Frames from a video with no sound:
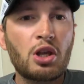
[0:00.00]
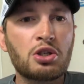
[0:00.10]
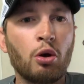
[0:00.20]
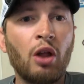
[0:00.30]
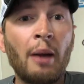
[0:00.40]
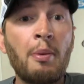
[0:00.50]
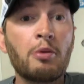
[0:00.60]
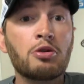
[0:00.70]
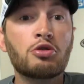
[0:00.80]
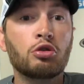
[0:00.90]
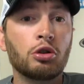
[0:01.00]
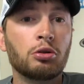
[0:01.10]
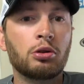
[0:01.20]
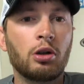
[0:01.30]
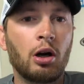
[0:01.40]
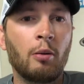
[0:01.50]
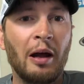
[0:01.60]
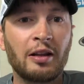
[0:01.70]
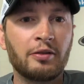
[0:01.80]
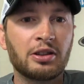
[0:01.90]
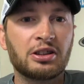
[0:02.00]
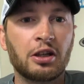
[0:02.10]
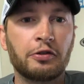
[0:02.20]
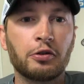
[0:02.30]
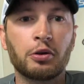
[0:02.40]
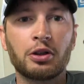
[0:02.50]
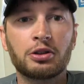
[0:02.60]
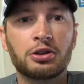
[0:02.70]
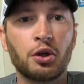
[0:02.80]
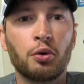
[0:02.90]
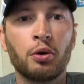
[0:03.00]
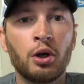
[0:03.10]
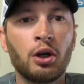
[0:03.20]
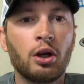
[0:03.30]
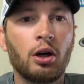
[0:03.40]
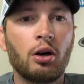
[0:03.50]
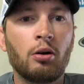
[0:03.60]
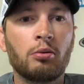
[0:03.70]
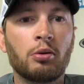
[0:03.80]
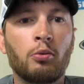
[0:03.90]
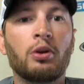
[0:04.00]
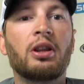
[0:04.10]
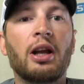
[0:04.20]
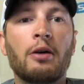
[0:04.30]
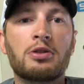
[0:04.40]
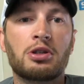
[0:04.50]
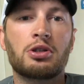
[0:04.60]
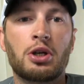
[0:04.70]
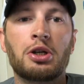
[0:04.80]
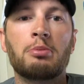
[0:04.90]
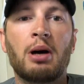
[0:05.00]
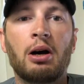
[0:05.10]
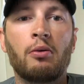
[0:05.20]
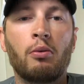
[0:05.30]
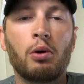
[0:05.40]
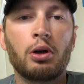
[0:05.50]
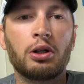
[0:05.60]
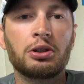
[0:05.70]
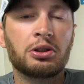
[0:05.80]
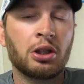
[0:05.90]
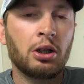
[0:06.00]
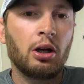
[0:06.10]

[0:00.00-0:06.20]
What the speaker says: So a lot of people use glue. I live in the state of Florida, so the one thing I was concerned about was